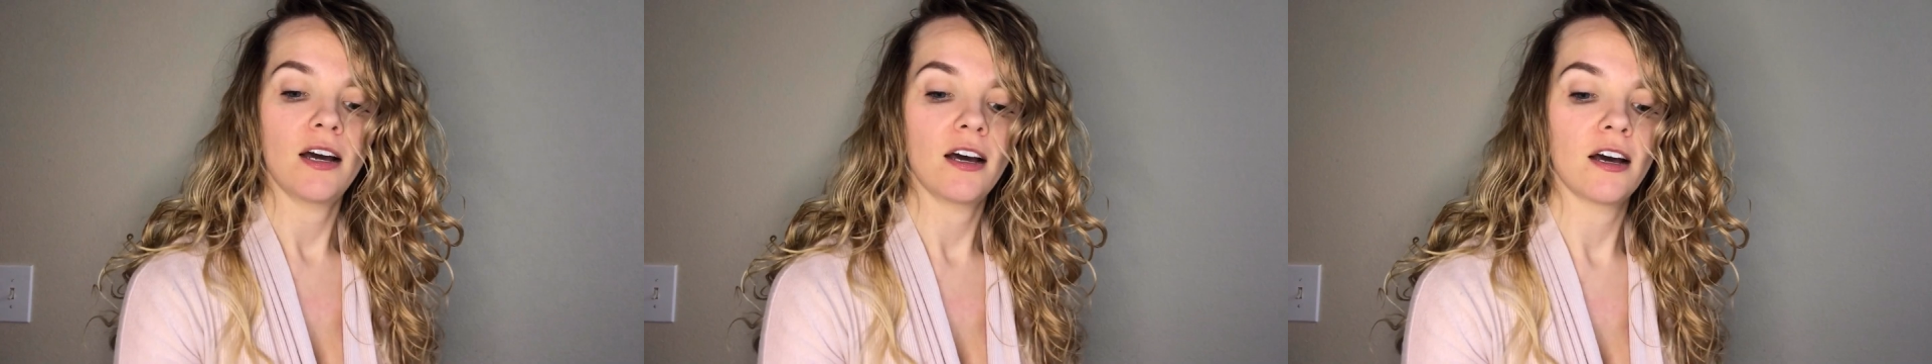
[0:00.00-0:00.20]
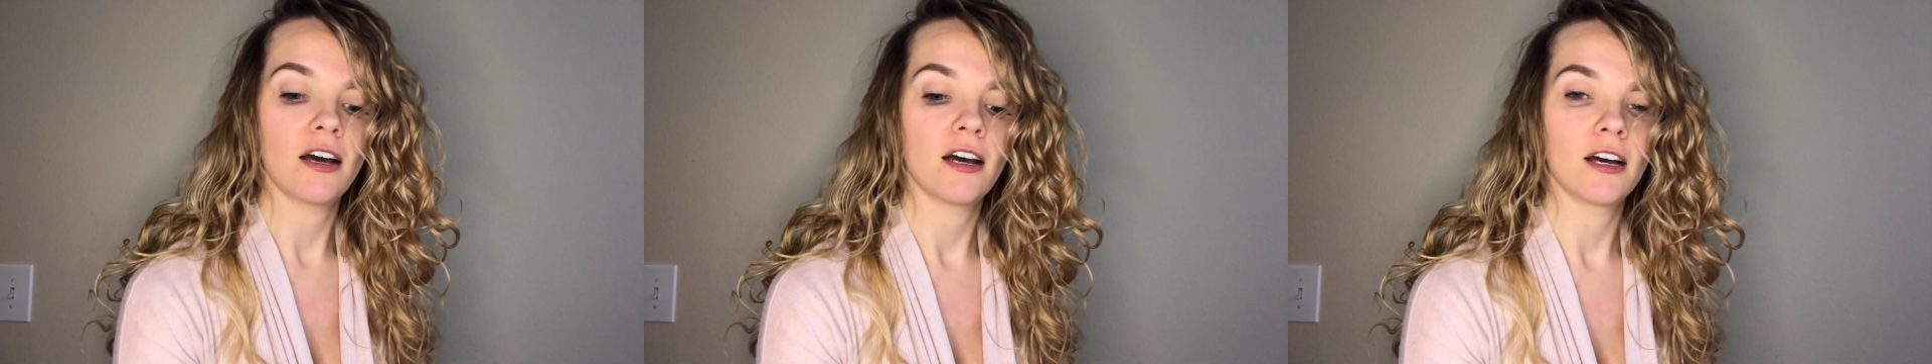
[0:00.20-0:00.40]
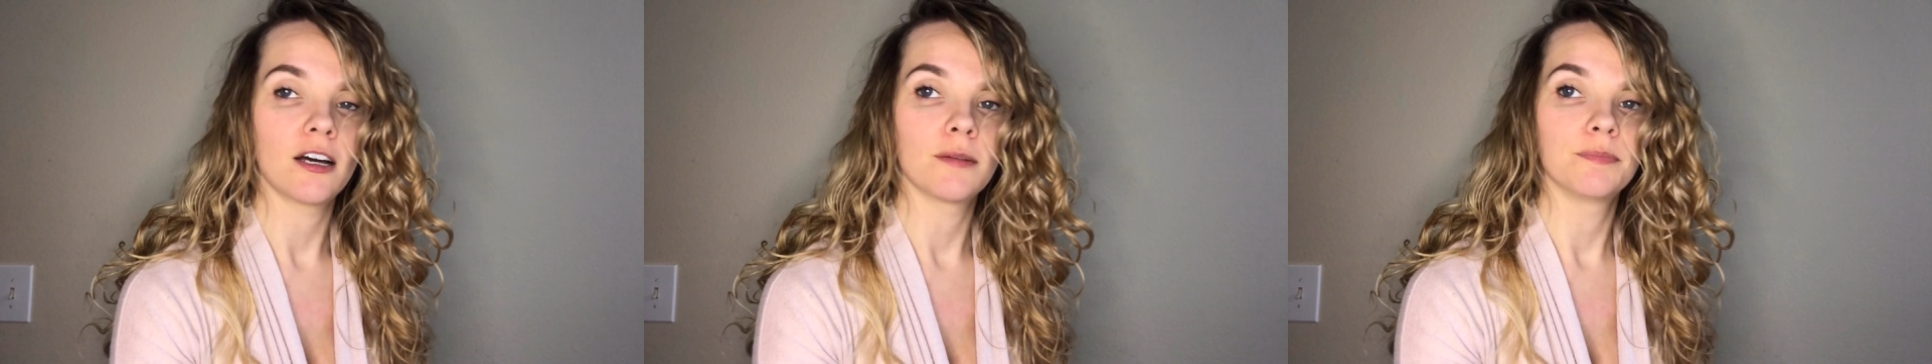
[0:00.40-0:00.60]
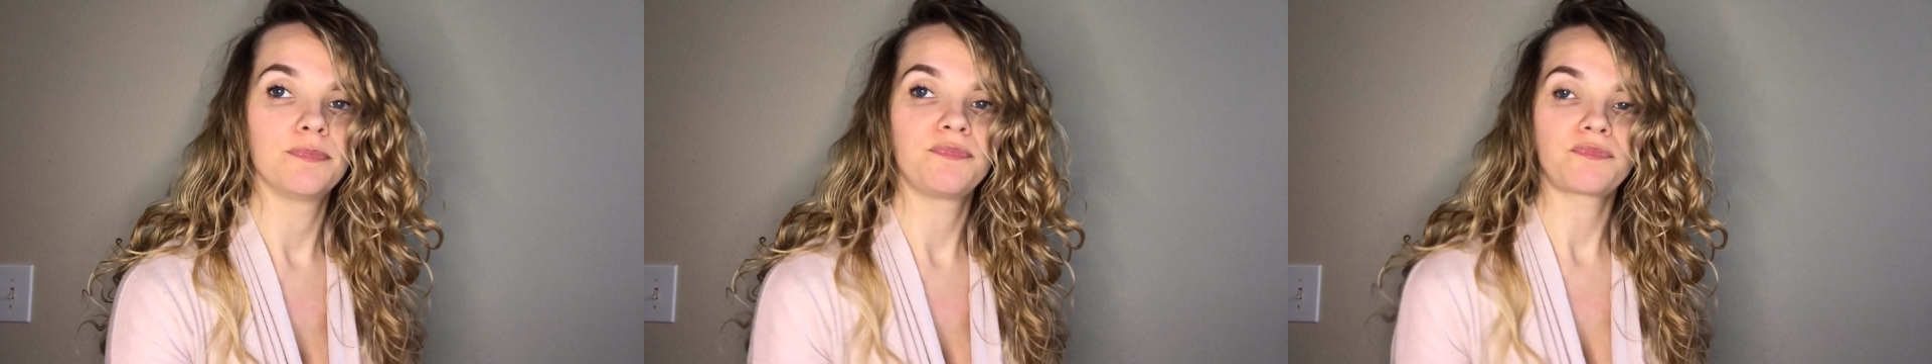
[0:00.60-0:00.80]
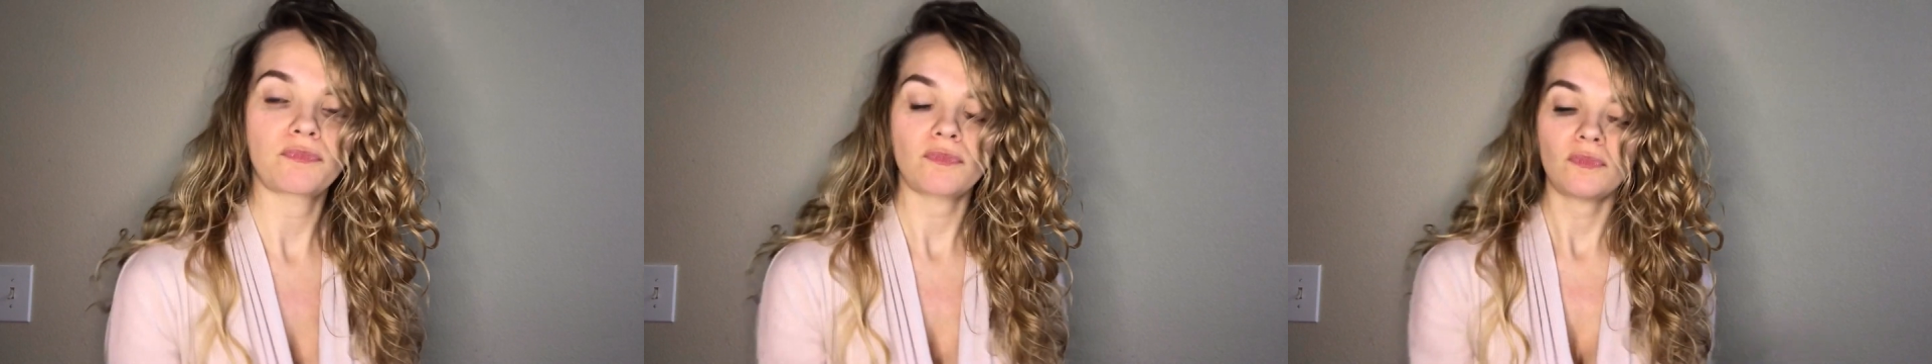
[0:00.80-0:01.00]
I
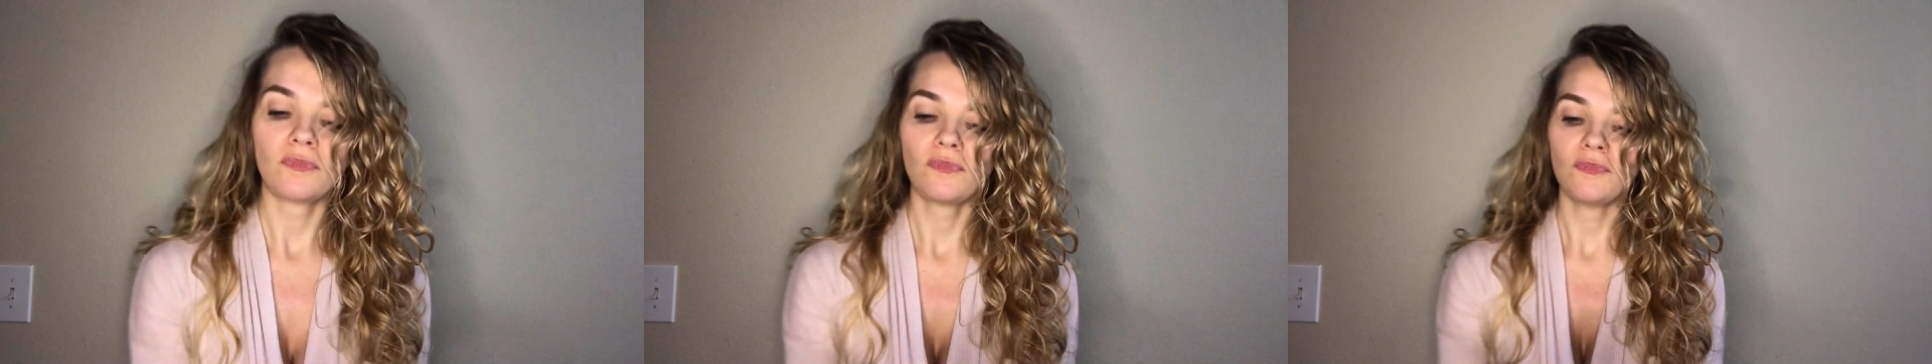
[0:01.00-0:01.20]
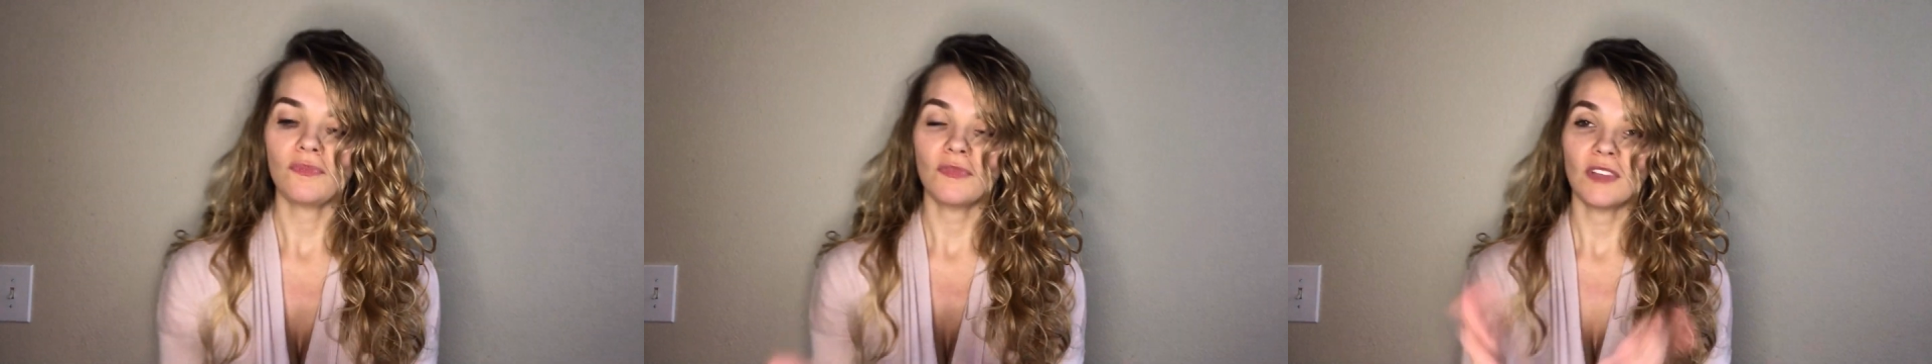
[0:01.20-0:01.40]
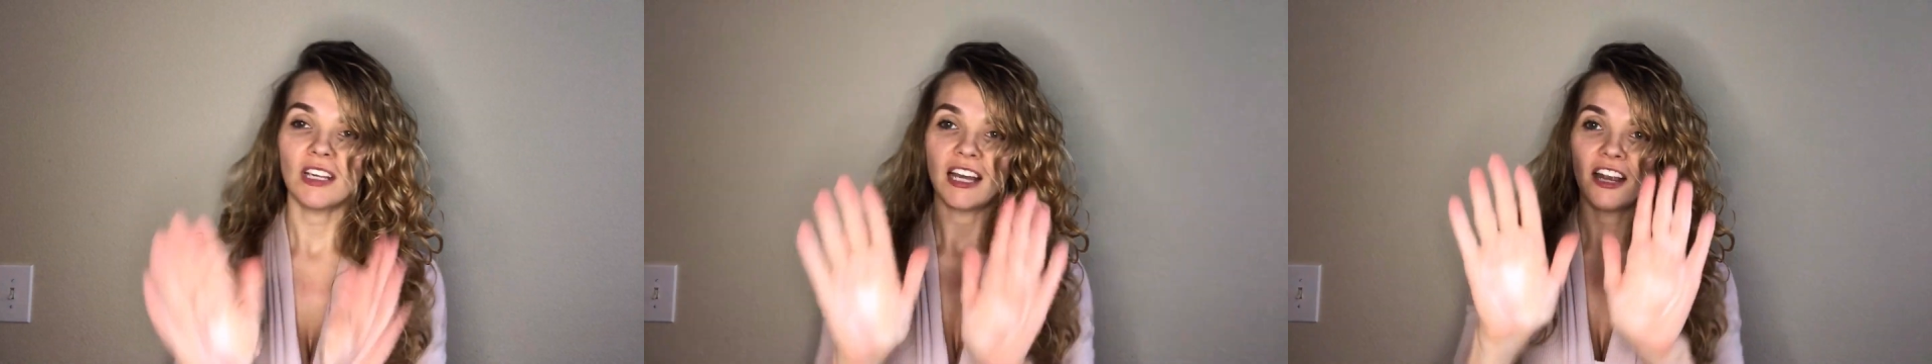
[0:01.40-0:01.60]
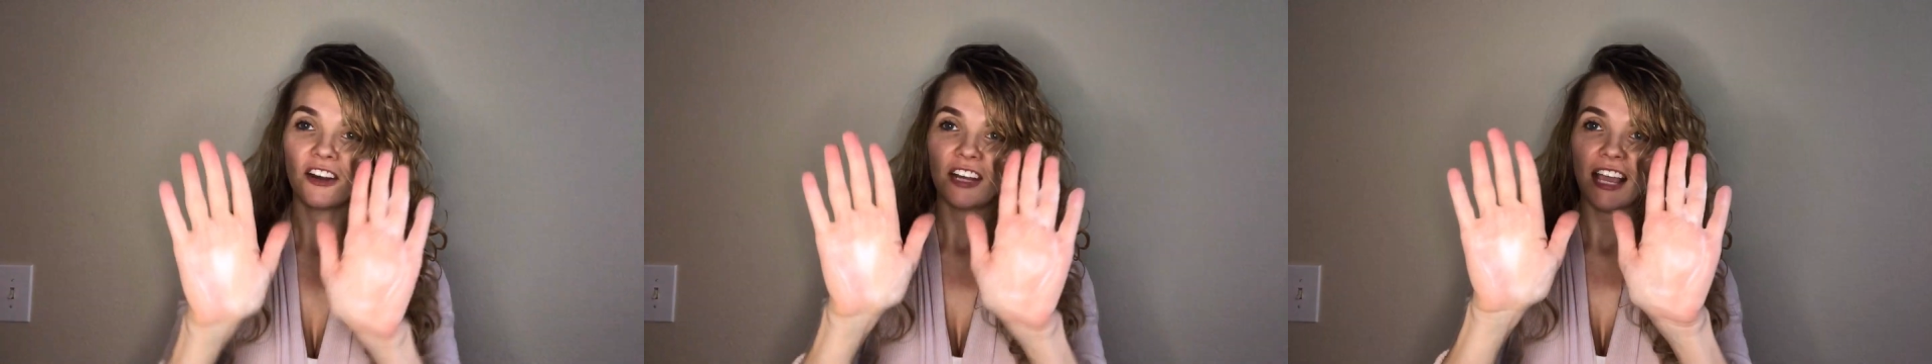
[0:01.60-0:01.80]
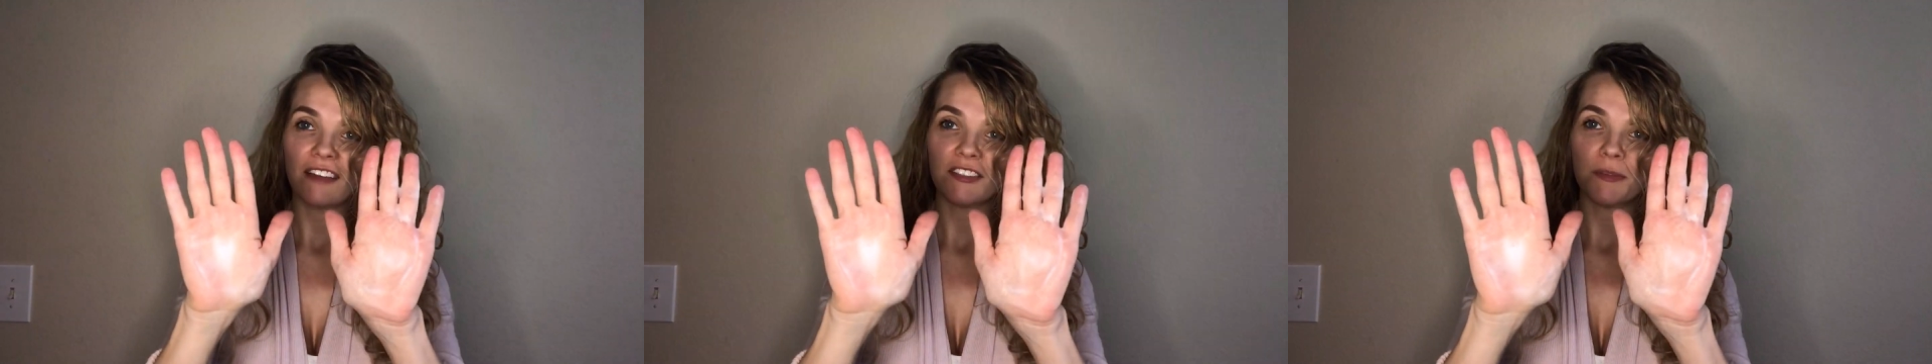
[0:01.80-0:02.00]

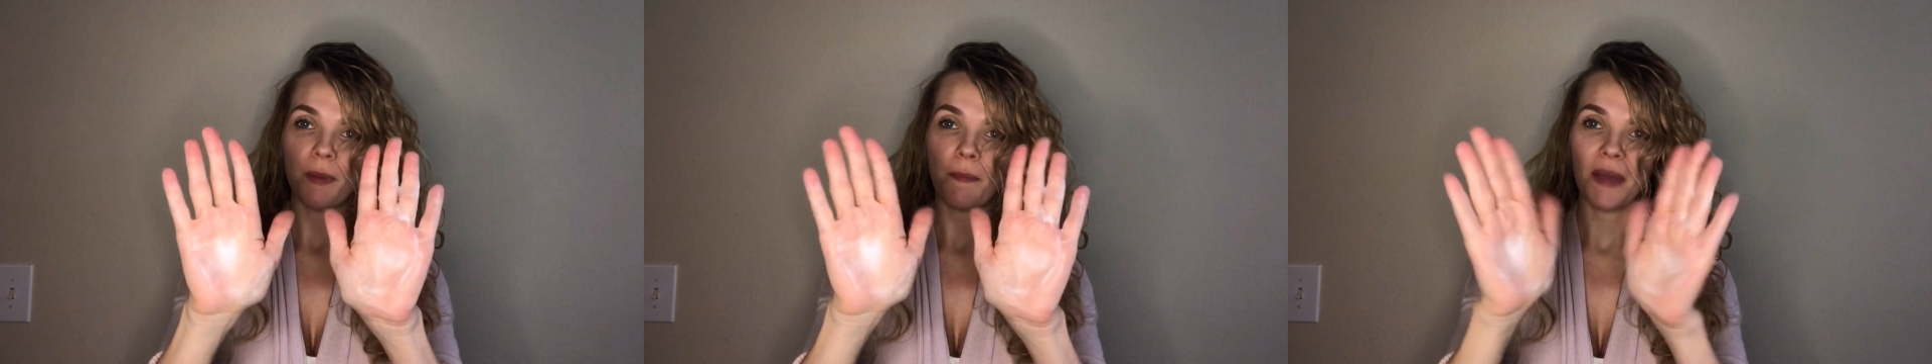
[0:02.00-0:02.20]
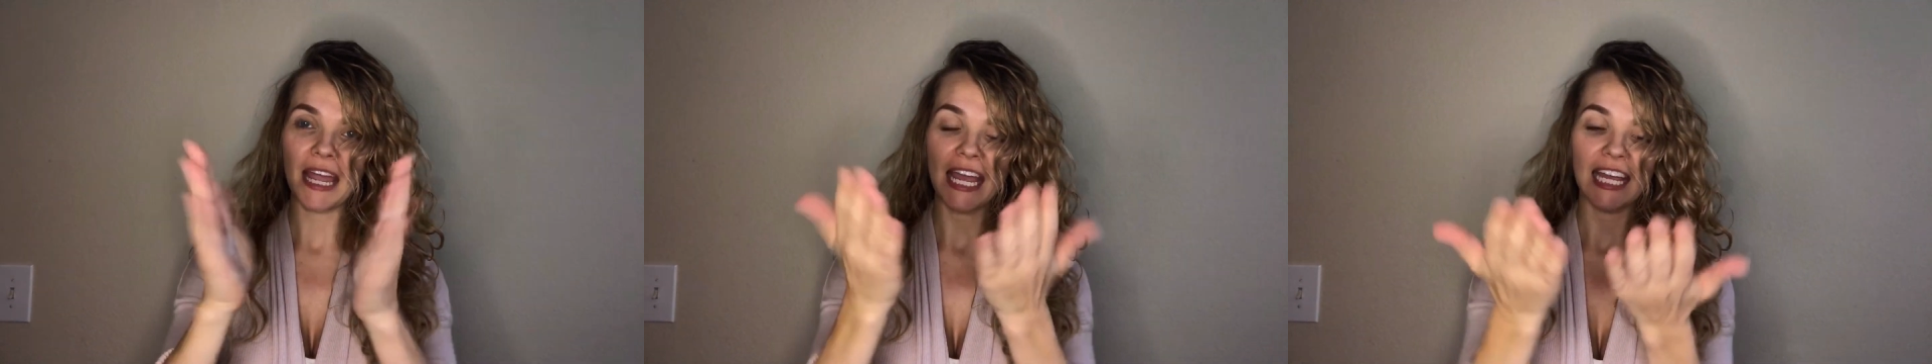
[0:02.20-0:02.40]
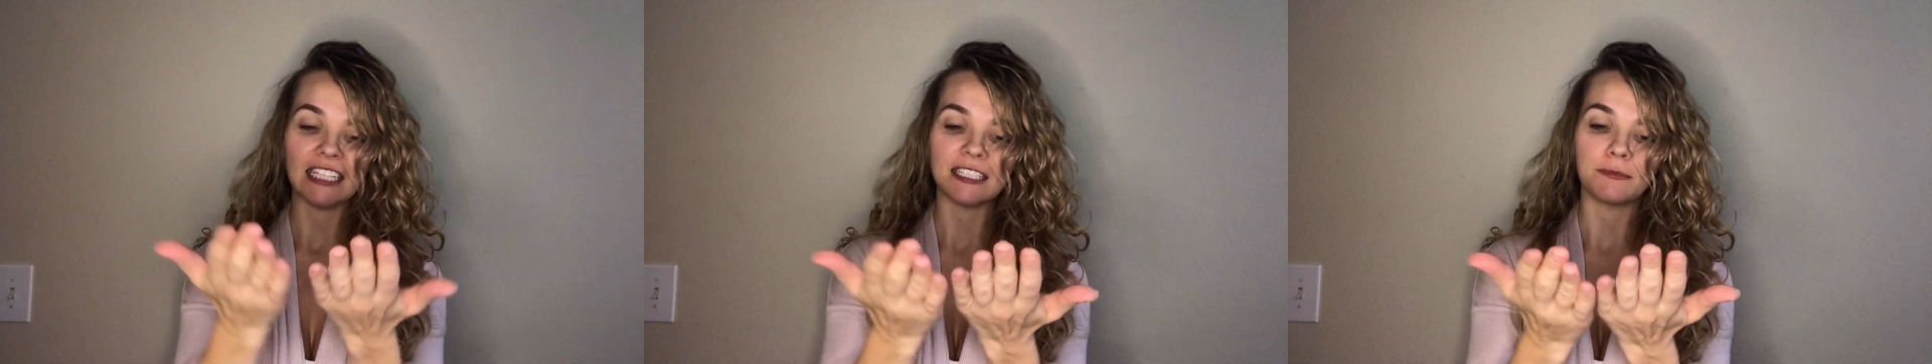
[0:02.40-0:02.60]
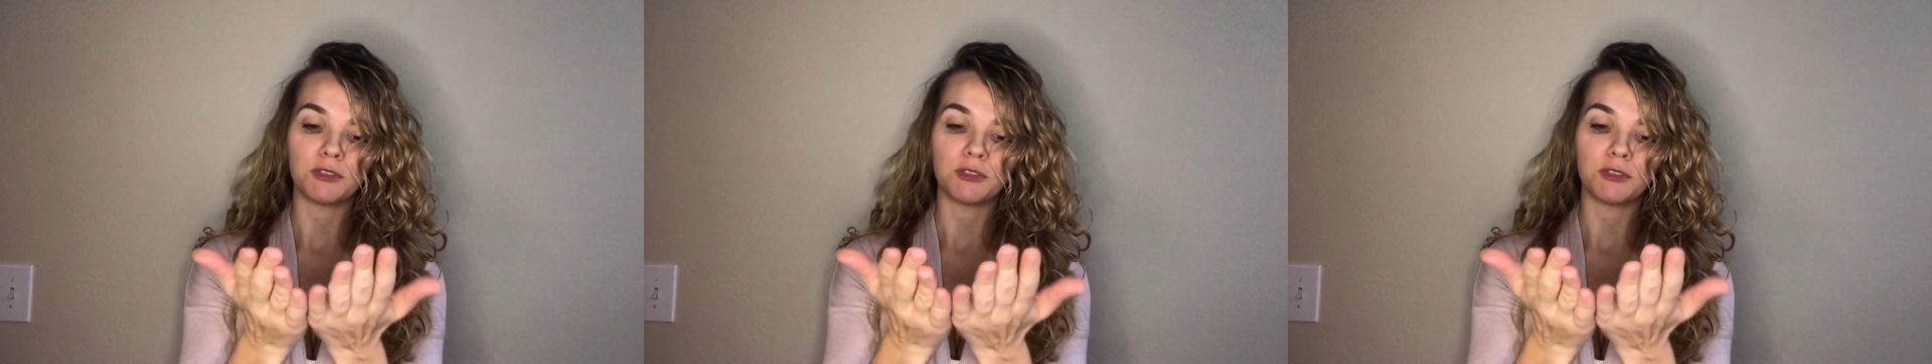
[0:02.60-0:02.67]
already have some on my hands.